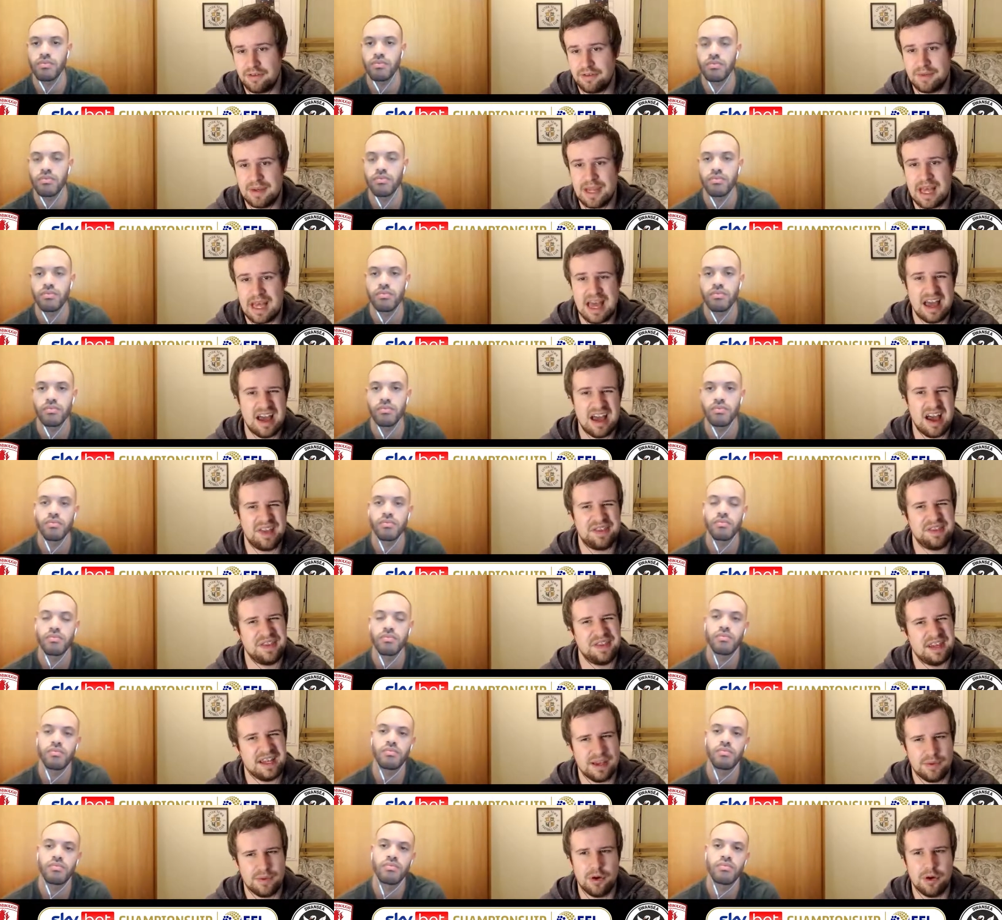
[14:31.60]
Speaker 1: them that. I
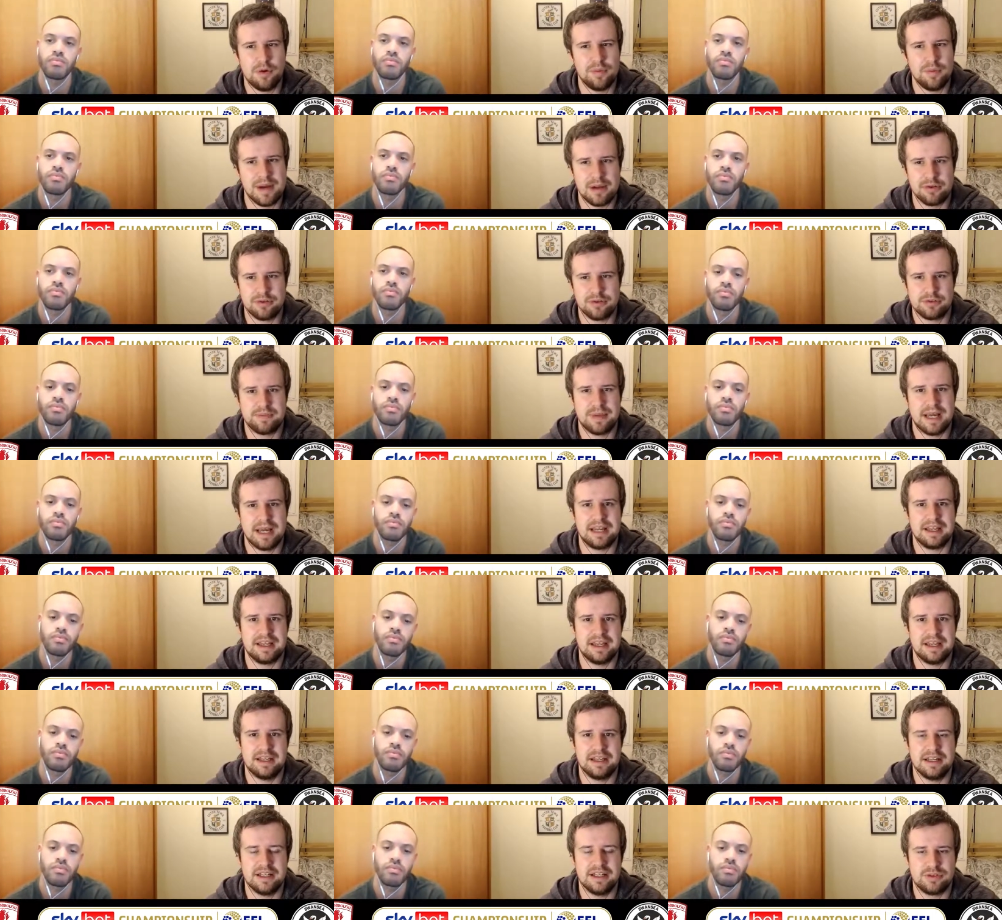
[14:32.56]
think they will bounce back
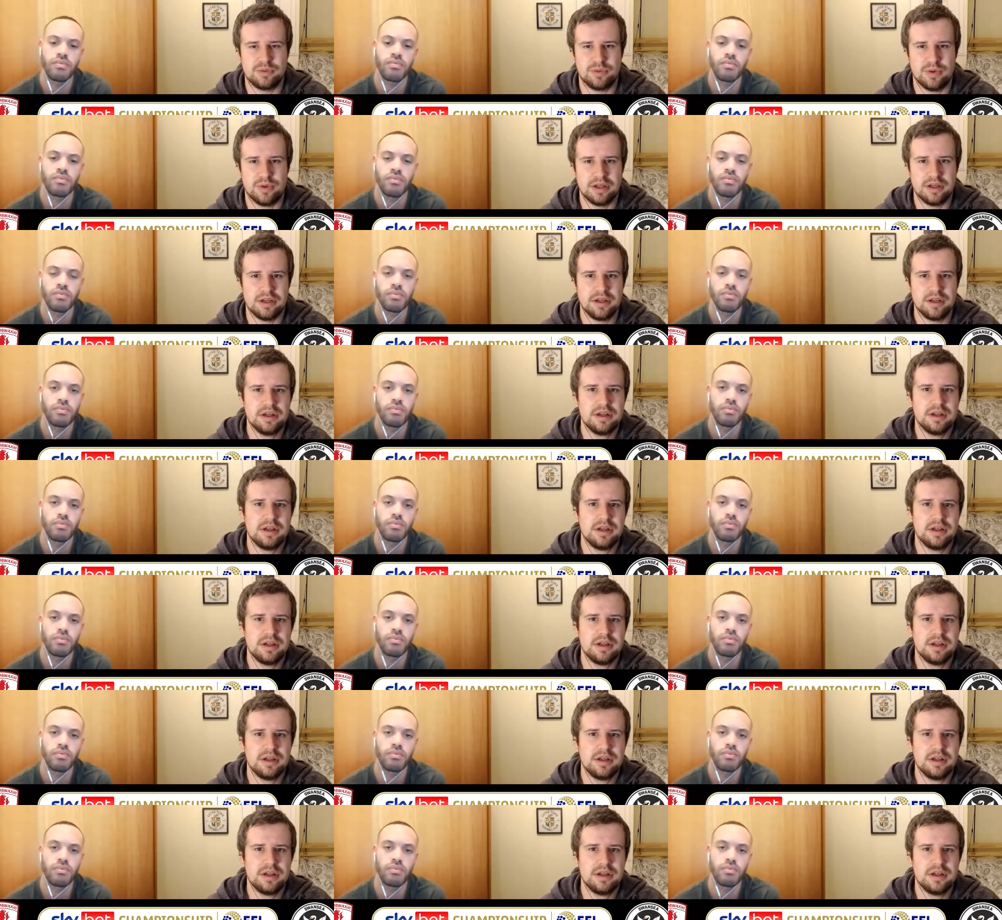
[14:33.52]
in this one.